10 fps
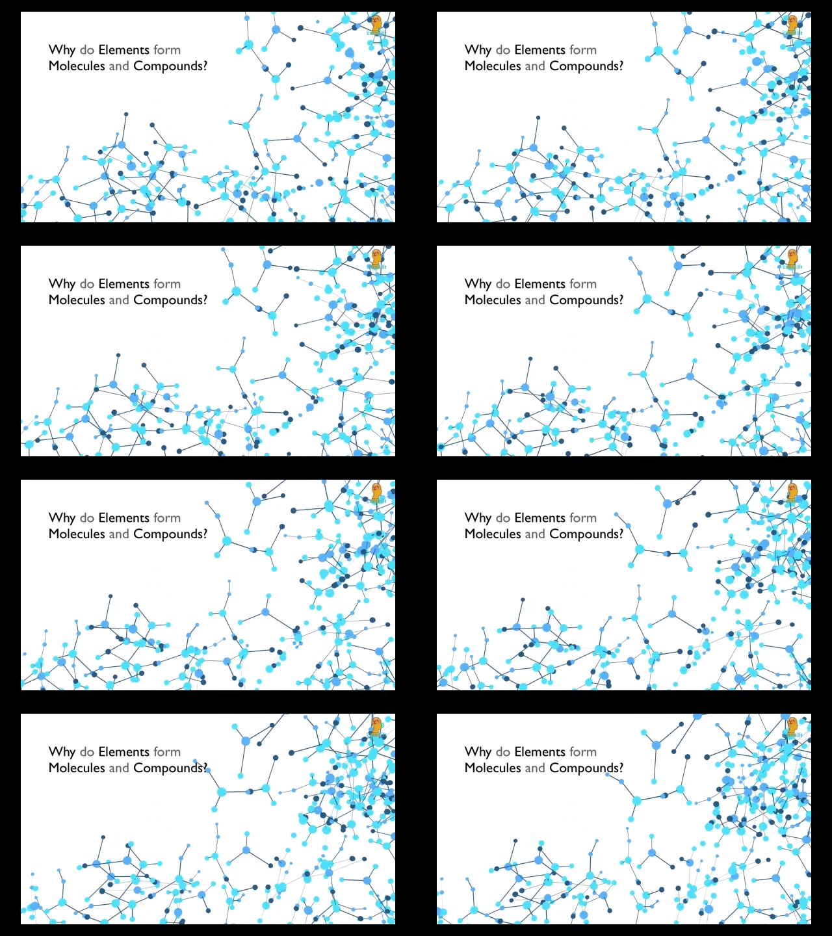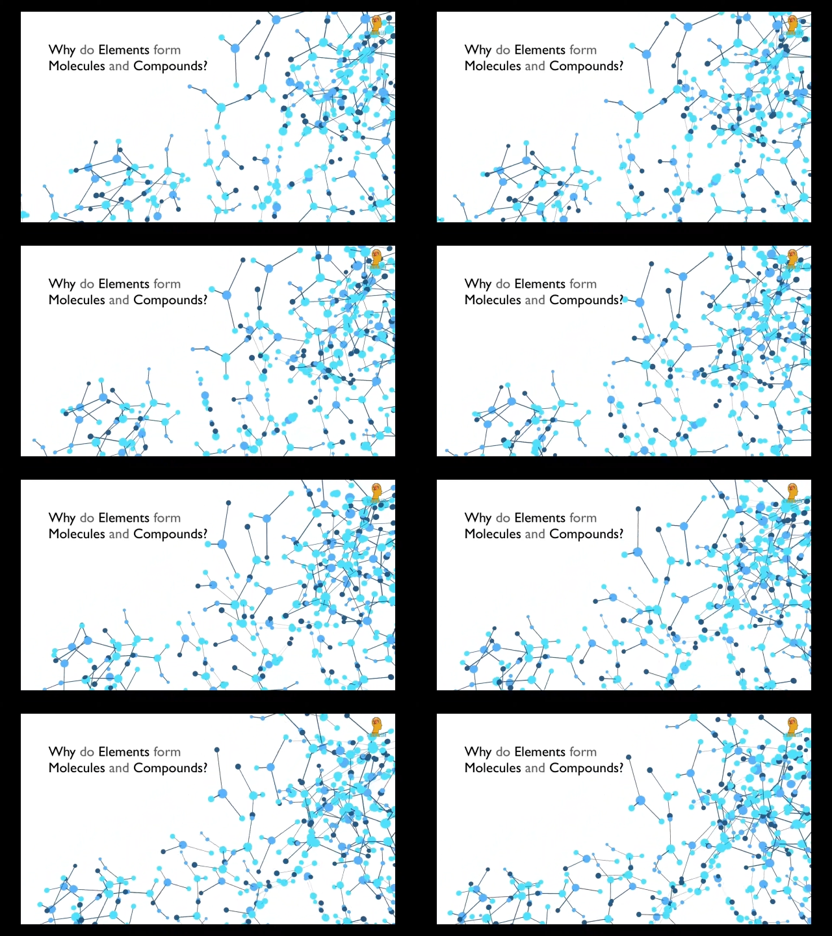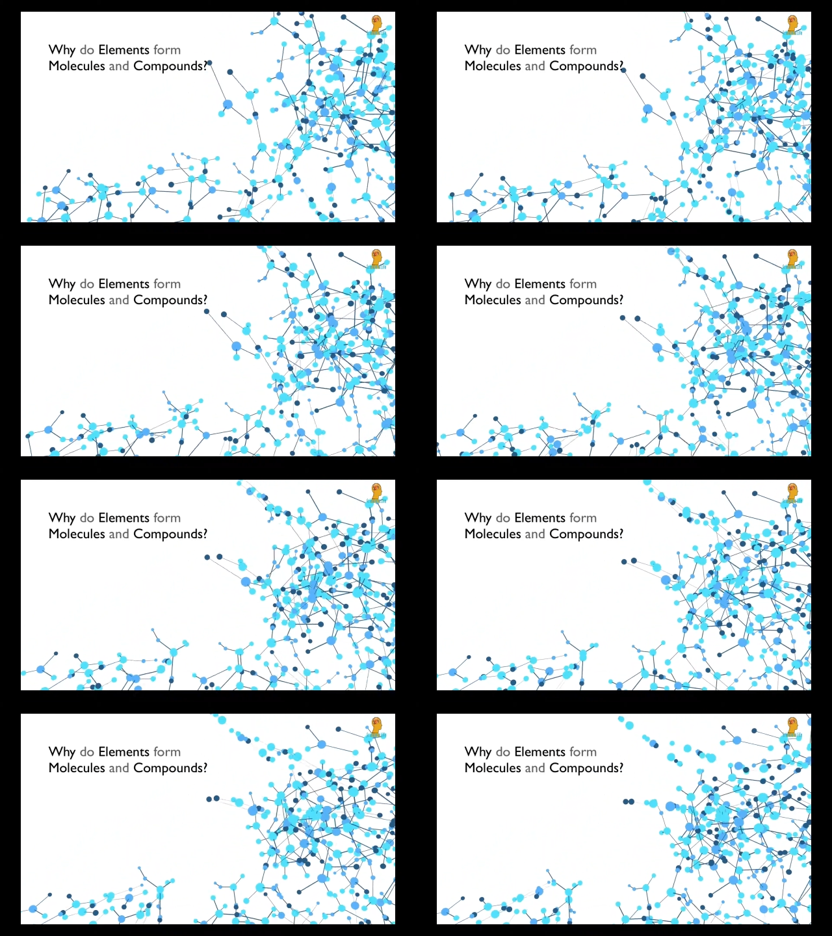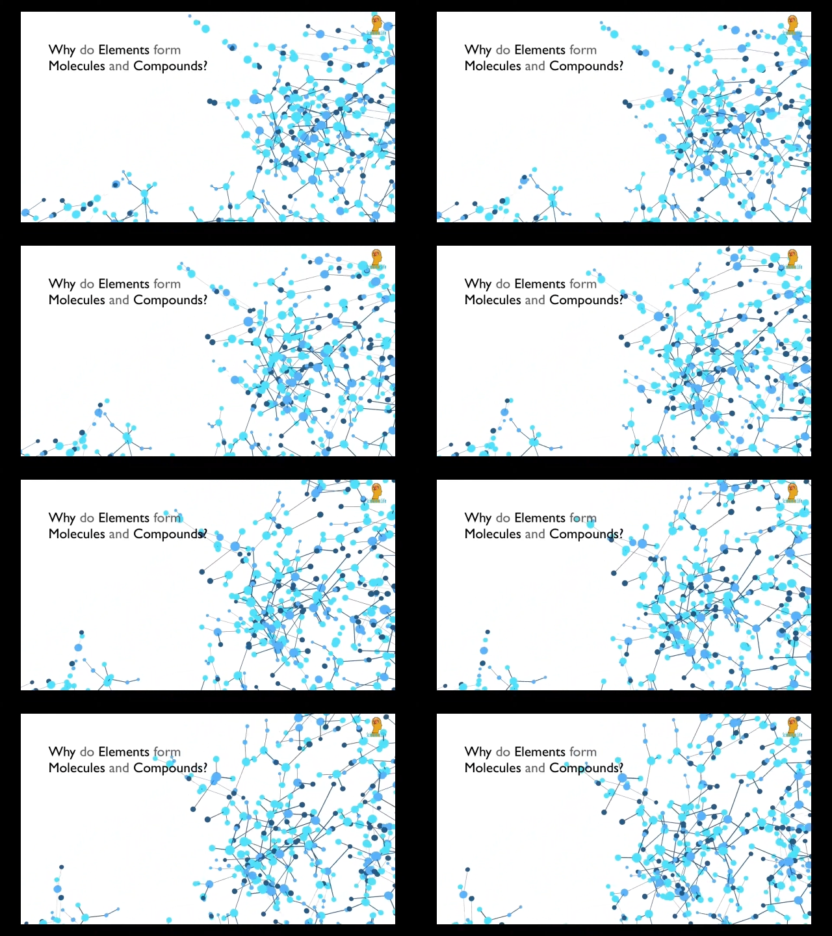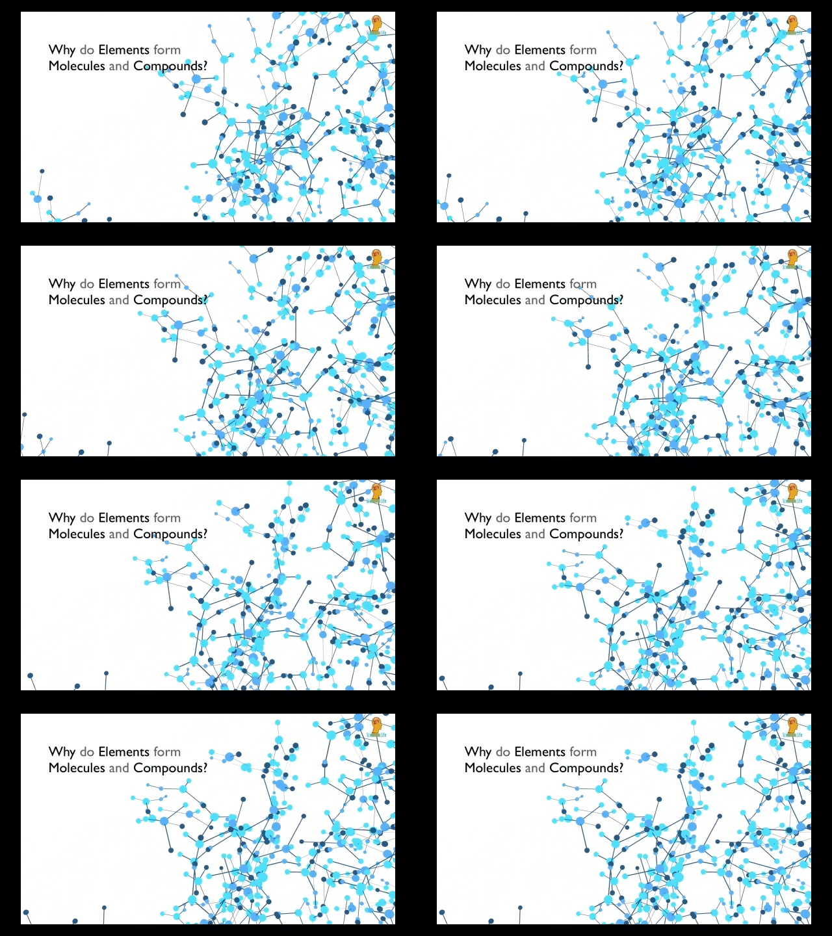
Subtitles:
Nobody's mouth can be seen.